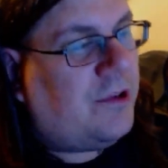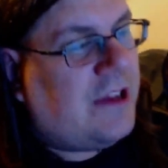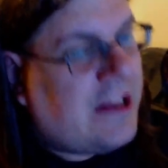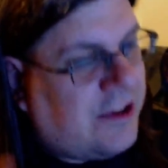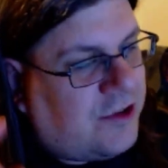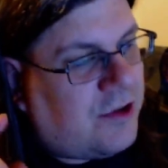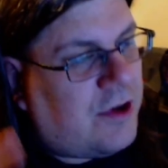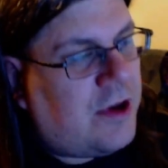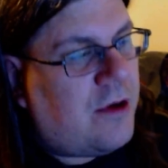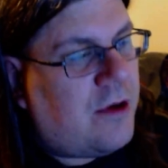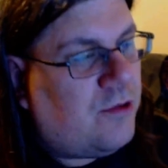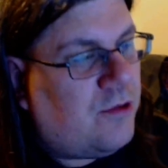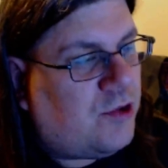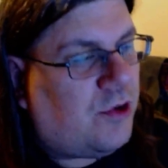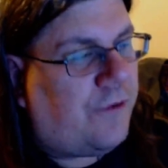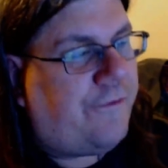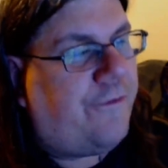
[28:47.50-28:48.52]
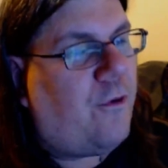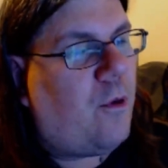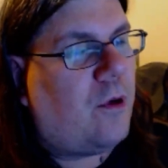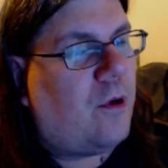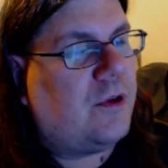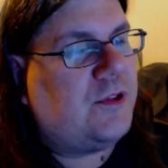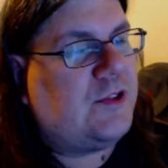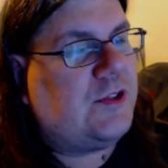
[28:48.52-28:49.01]
use your
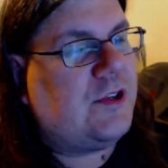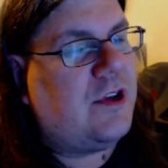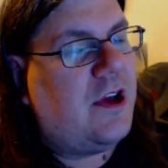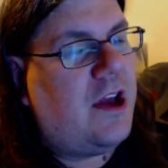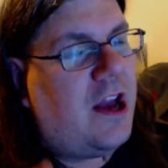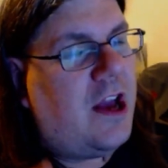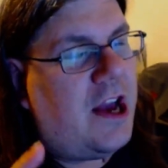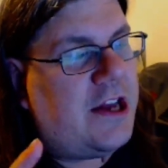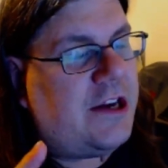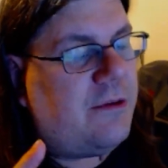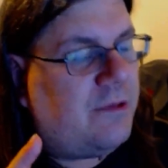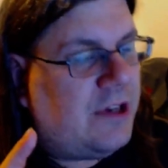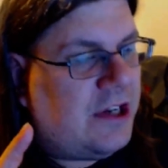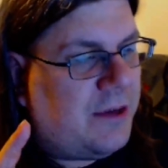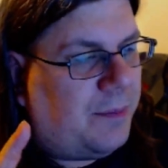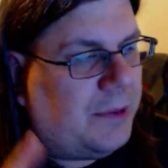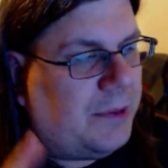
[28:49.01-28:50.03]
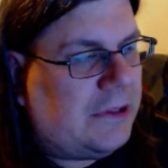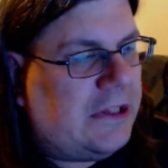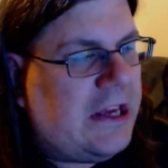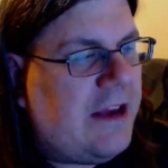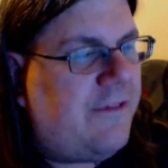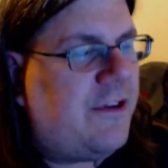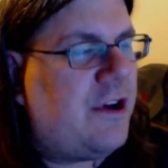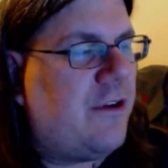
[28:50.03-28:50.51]
force and you'll need to believe
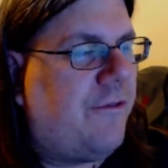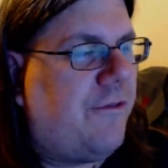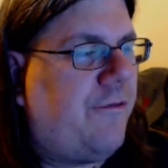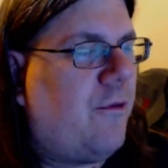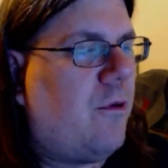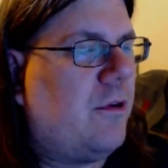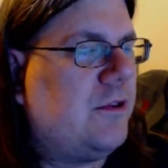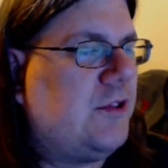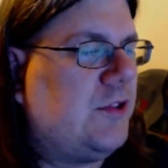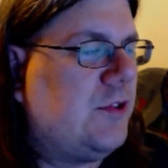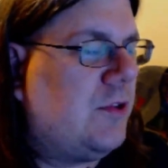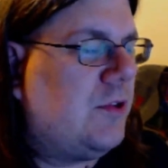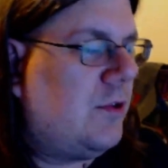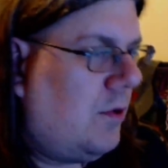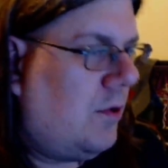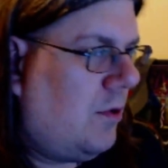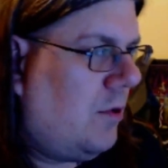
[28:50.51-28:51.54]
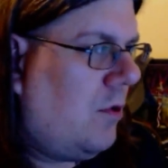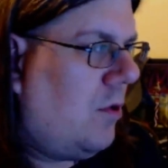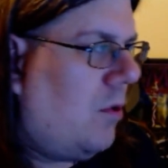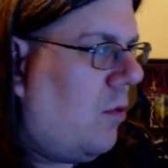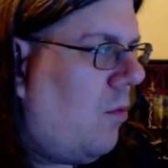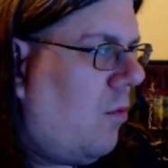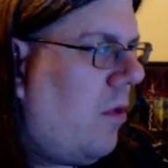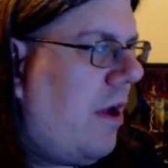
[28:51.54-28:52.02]
in your force,
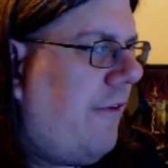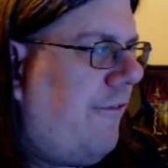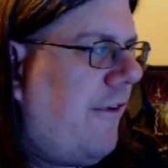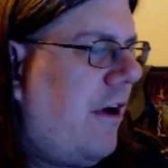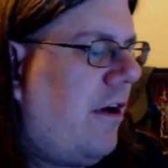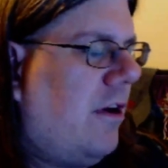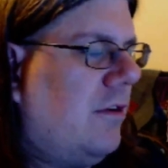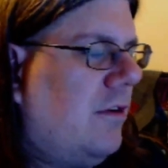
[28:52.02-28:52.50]
Wayfarer.